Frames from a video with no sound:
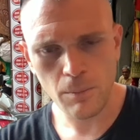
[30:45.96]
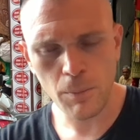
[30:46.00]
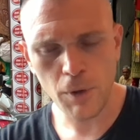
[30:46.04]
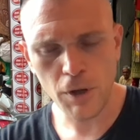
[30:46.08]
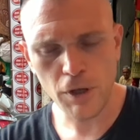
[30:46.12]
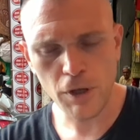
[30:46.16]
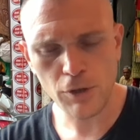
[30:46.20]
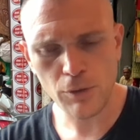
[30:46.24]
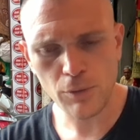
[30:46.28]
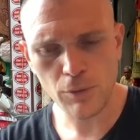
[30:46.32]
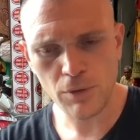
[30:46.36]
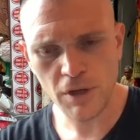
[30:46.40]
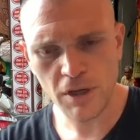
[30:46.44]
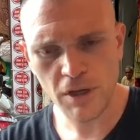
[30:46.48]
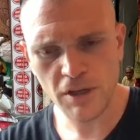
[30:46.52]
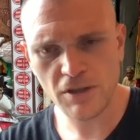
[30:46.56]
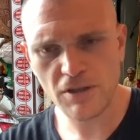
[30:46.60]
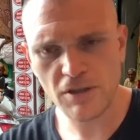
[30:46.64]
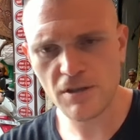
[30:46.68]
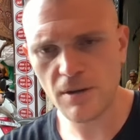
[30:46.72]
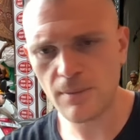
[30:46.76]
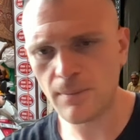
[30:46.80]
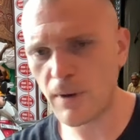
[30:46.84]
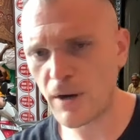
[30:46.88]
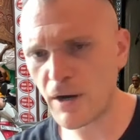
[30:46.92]
but you need
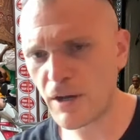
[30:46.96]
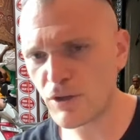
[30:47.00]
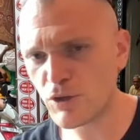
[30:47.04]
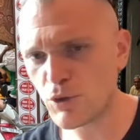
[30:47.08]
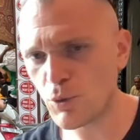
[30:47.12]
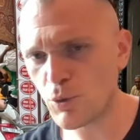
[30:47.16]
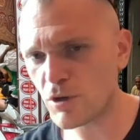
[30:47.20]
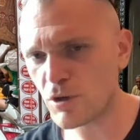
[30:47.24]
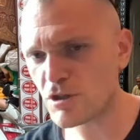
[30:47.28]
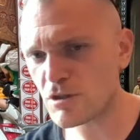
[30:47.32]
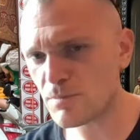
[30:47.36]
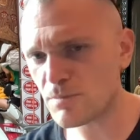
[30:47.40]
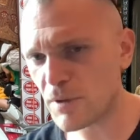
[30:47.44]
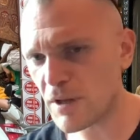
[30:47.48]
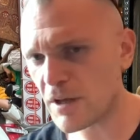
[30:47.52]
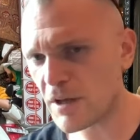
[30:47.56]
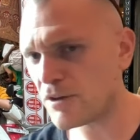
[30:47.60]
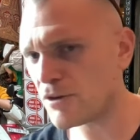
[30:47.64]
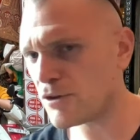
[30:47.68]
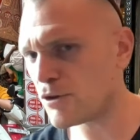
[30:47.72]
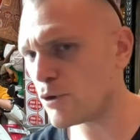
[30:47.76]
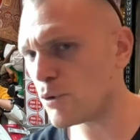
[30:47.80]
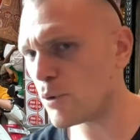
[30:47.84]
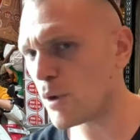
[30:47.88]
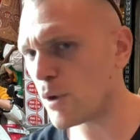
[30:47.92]
somebody to
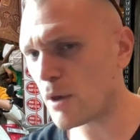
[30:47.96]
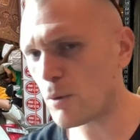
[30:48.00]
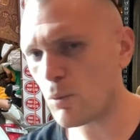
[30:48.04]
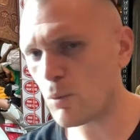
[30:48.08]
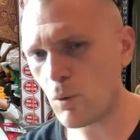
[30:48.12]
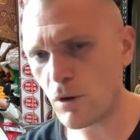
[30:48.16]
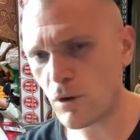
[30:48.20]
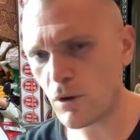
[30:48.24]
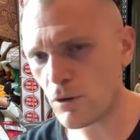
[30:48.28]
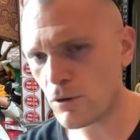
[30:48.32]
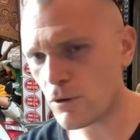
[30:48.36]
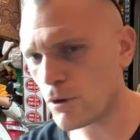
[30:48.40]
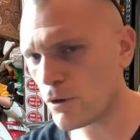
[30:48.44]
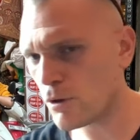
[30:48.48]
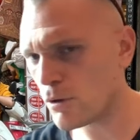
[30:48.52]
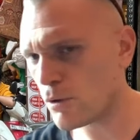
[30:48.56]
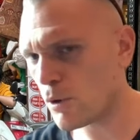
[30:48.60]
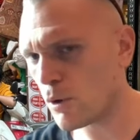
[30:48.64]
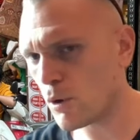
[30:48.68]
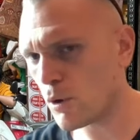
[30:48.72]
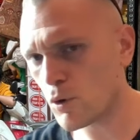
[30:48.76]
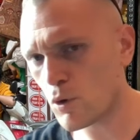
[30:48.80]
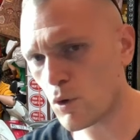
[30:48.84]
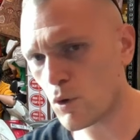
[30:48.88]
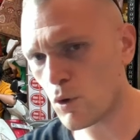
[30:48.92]
explain to you, hey, what are the
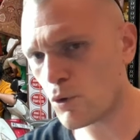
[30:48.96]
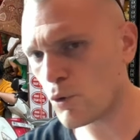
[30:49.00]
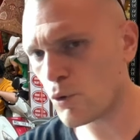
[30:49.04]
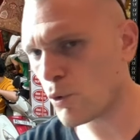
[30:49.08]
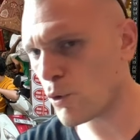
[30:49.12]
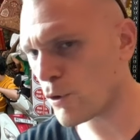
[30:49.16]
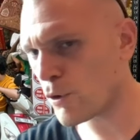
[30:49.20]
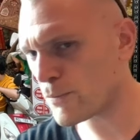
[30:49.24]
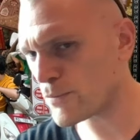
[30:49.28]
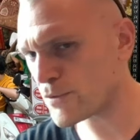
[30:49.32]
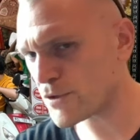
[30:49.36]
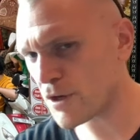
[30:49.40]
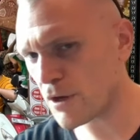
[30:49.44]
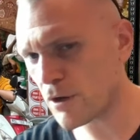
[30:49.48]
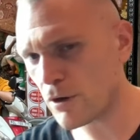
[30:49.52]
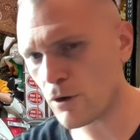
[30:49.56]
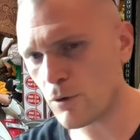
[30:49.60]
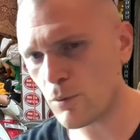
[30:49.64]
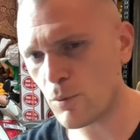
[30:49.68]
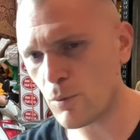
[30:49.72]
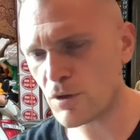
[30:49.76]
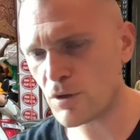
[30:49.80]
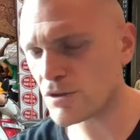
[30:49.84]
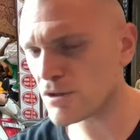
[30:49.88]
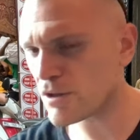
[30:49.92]
local norms
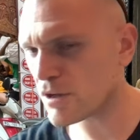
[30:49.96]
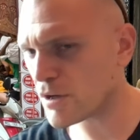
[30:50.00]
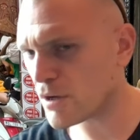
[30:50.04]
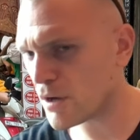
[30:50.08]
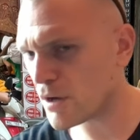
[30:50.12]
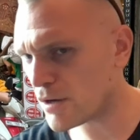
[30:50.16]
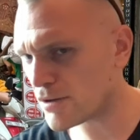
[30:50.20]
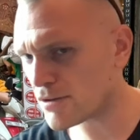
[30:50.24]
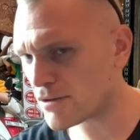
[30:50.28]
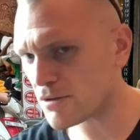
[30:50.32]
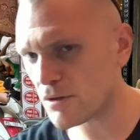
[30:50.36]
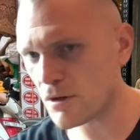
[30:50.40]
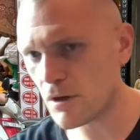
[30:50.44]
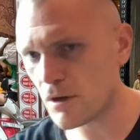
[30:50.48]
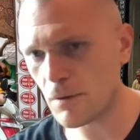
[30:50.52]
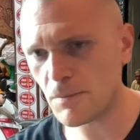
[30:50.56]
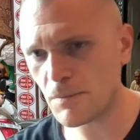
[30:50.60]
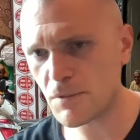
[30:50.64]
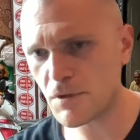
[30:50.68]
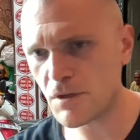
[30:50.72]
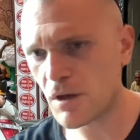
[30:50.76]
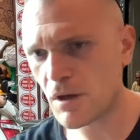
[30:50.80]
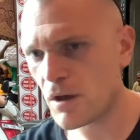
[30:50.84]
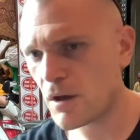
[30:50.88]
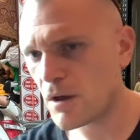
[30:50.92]
here? Where's the
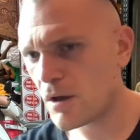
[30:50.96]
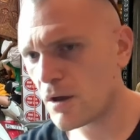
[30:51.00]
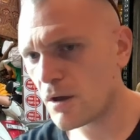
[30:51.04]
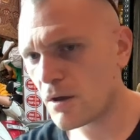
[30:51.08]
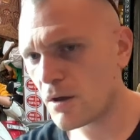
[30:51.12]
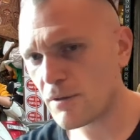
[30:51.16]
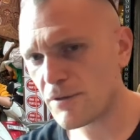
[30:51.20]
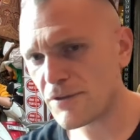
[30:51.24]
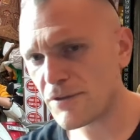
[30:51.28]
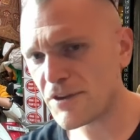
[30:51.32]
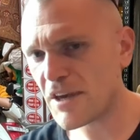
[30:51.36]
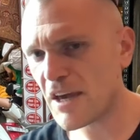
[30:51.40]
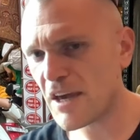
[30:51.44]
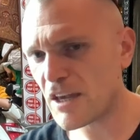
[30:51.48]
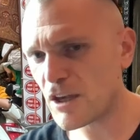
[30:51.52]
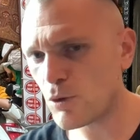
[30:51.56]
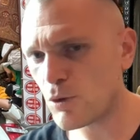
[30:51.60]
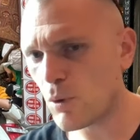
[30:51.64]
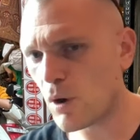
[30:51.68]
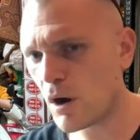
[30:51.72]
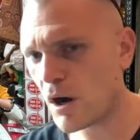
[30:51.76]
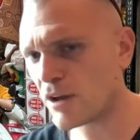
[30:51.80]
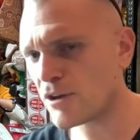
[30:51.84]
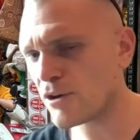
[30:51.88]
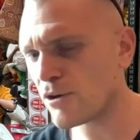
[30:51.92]
customs? Get
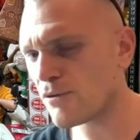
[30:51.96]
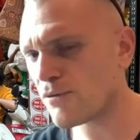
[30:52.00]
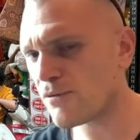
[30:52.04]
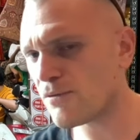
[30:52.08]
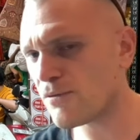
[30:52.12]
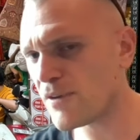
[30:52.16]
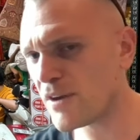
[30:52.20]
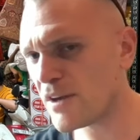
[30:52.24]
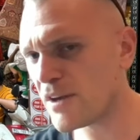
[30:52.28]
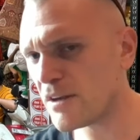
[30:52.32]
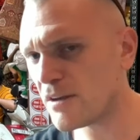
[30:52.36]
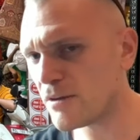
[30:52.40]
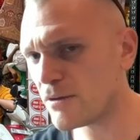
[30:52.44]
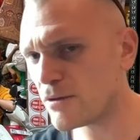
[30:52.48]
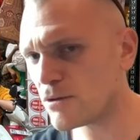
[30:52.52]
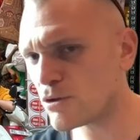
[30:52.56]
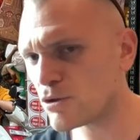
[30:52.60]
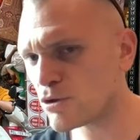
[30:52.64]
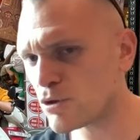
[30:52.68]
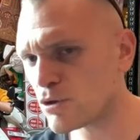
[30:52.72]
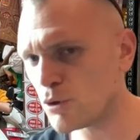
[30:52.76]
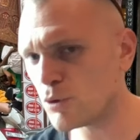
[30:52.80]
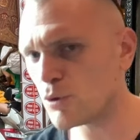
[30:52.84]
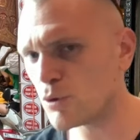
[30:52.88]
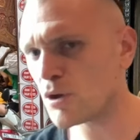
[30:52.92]
you on your feet
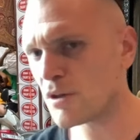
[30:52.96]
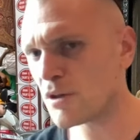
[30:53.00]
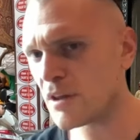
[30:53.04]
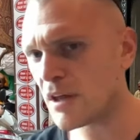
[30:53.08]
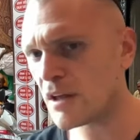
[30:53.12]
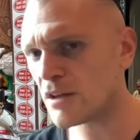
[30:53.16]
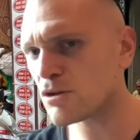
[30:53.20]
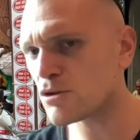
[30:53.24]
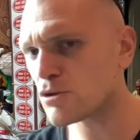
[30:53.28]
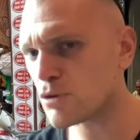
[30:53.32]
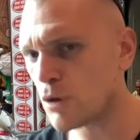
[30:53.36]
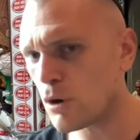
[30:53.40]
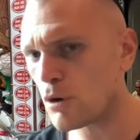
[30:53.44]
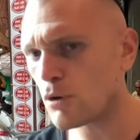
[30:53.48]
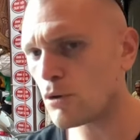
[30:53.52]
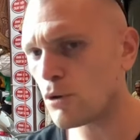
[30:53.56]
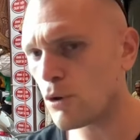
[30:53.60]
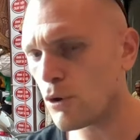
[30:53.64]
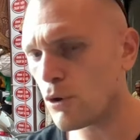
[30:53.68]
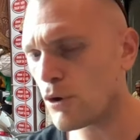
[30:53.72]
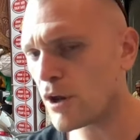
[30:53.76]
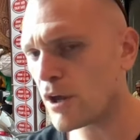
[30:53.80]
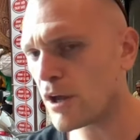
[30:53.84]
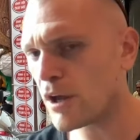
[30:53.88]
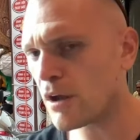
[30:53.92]
so you can then start
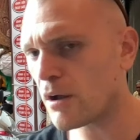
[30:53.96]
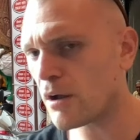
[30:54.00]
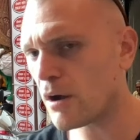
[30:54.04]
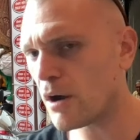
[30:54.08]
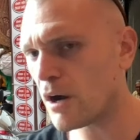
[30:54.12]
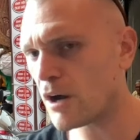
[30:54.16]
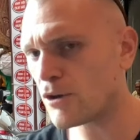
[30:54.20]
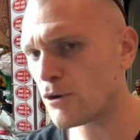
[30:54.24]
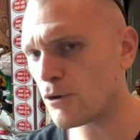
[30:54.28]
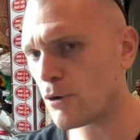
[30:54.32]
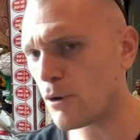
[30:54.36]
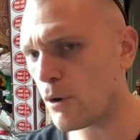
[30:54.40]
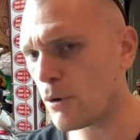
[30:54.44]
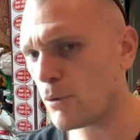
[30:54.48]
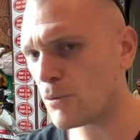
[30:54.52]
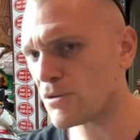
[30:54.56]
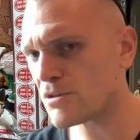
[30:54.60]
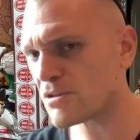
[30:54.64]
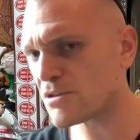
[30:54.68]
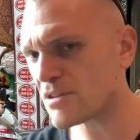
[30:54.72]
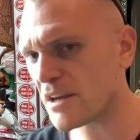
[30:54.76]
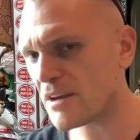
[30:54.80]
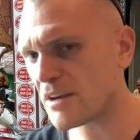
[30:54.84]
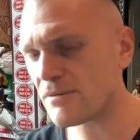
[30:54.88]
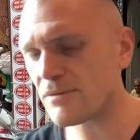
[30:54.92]
learning on your own
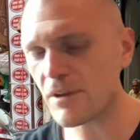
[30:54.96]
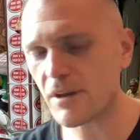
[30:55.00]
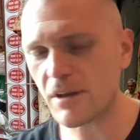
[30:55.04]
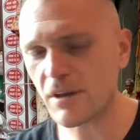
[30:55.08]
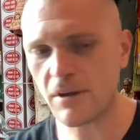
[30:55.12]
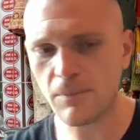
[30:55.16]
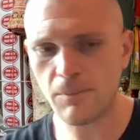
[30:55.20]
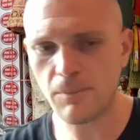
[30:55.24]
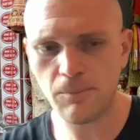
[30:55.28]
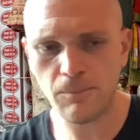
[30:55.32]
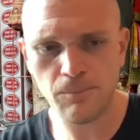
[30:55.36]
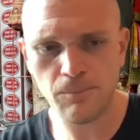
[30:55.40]
safely.